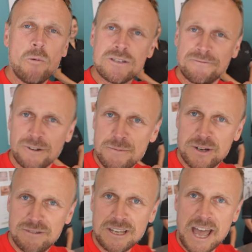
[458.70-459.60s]
it was for a
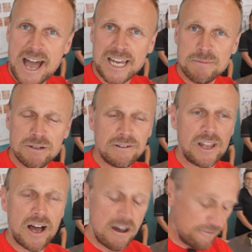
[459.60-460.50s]
bit of a gag and a bit of a
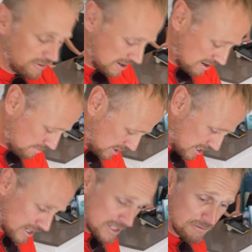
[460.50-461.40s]
laugh, but
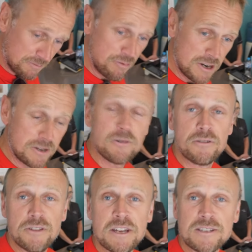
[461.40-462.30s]
it is a pretty cool
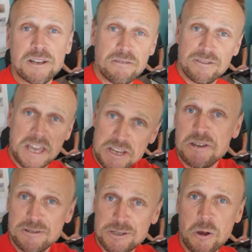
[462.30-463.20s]
thing. So
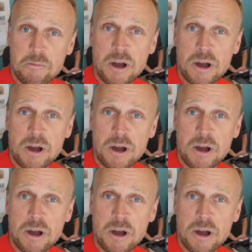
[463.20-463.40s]
thank you so